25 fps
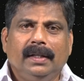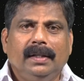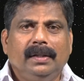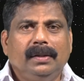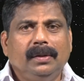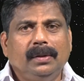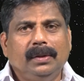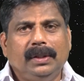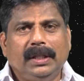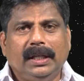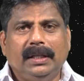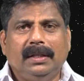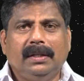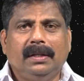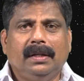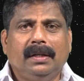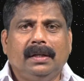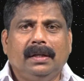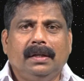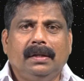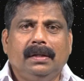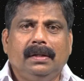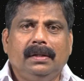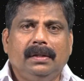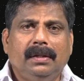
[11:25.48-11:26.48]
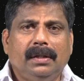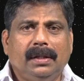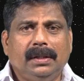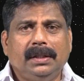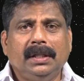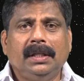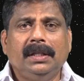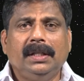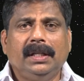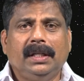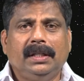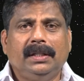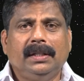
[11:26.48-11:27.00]
So
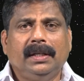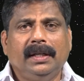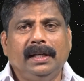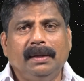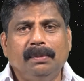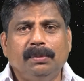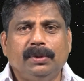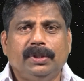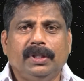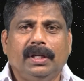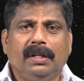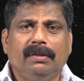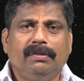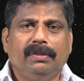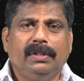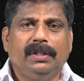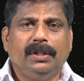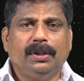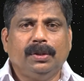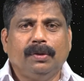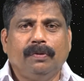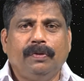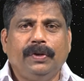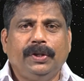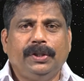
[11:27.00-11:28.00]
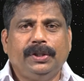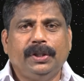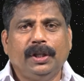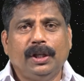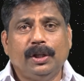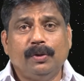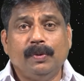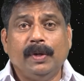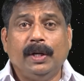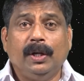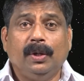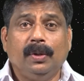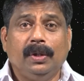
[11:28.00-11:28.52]
Ratan Tata himself with his officials
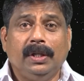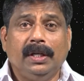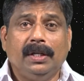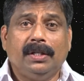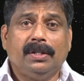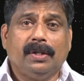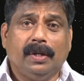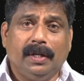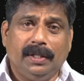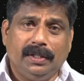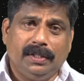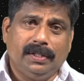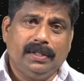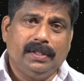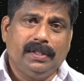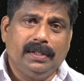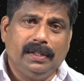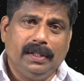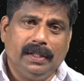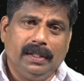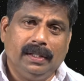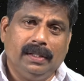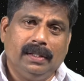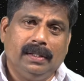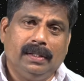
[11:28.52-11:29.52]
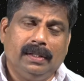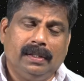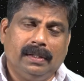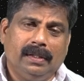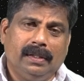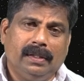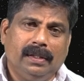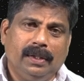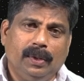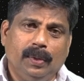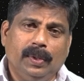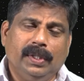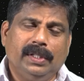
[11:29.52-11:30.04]
went to Detroit in
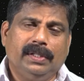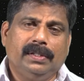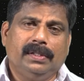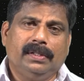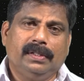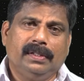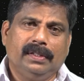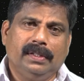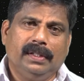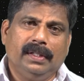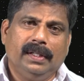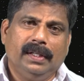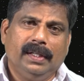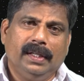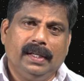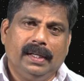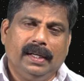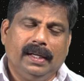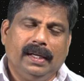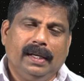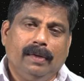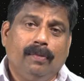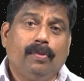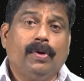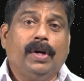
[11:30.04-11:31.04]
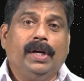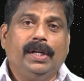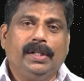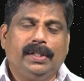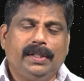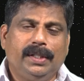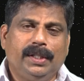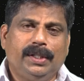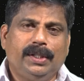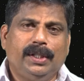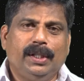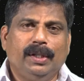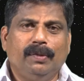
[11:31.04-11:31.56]
US for a
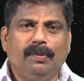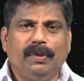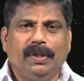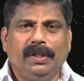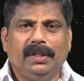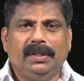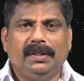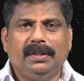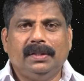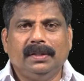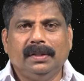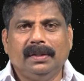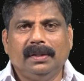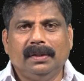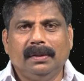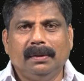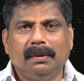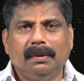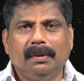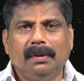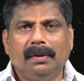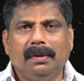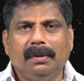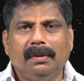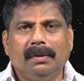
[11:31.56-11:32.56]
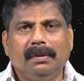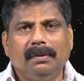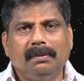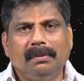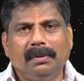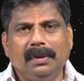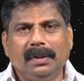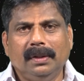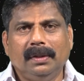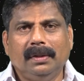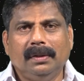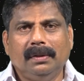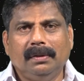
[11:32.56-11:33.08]
discussion with
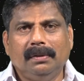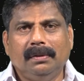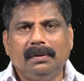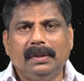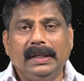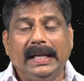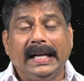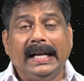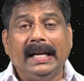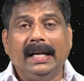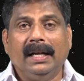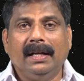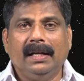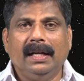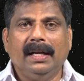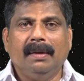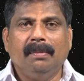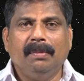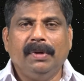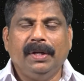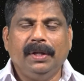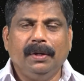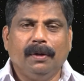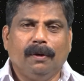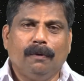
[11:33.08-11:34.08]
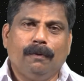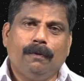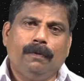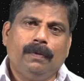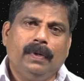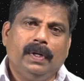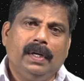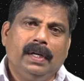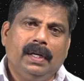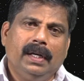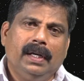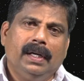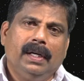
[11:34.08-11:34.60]
the then MD of
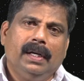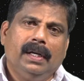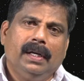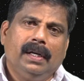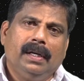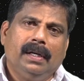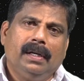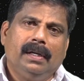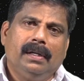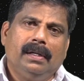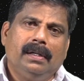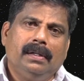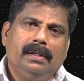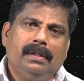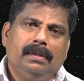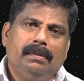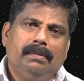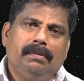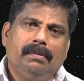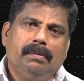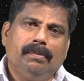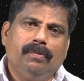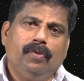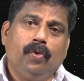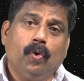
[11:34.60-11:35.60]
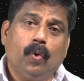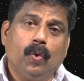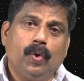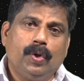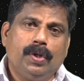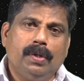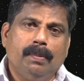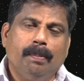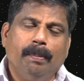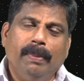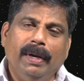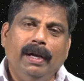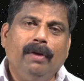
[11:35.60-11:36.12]

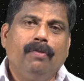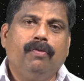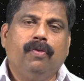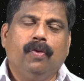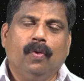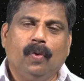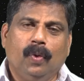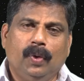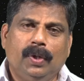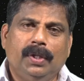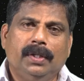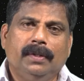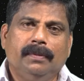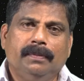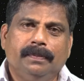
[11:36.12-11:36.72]
Ford, Bill Ford.